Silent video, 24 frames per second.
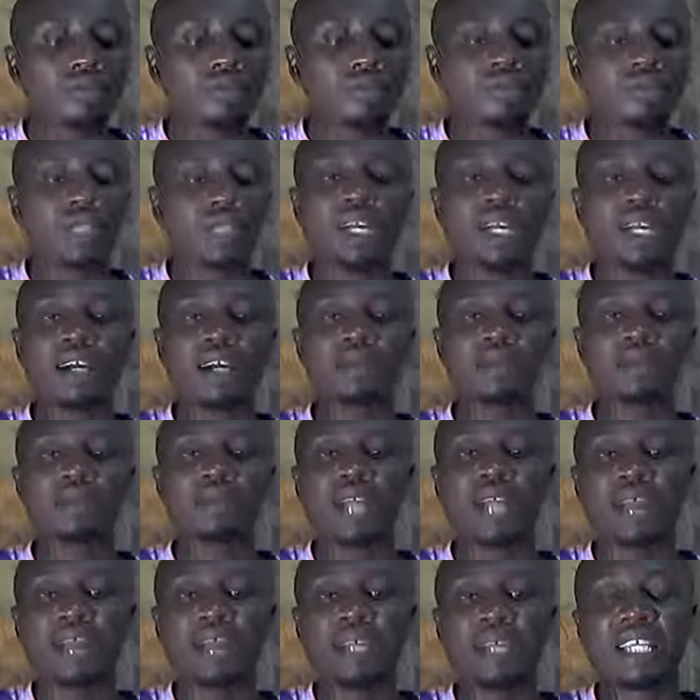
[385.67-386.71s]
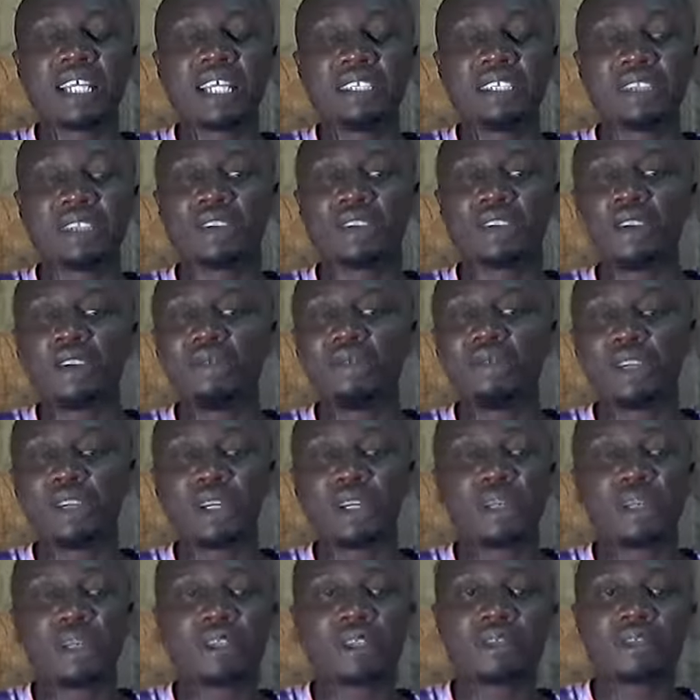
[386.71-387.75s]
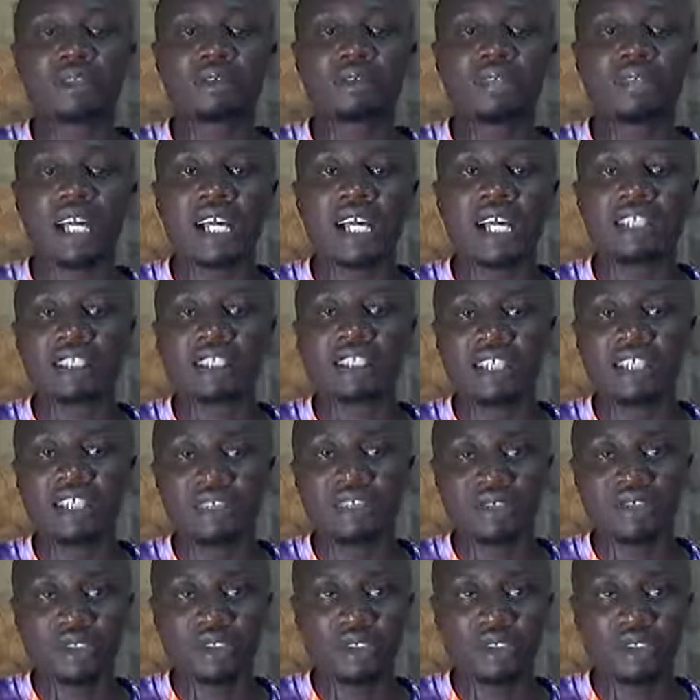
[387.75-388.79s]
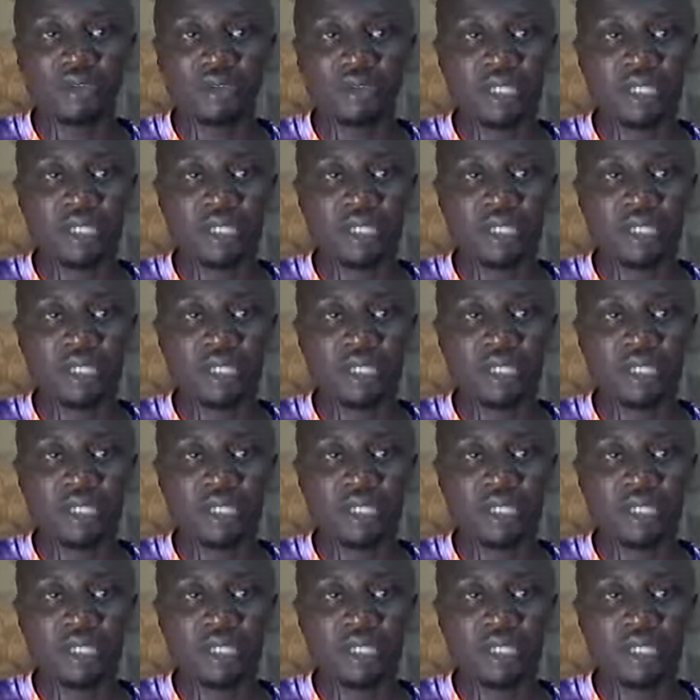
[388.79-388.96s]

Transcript: I made a discovery. I did a video,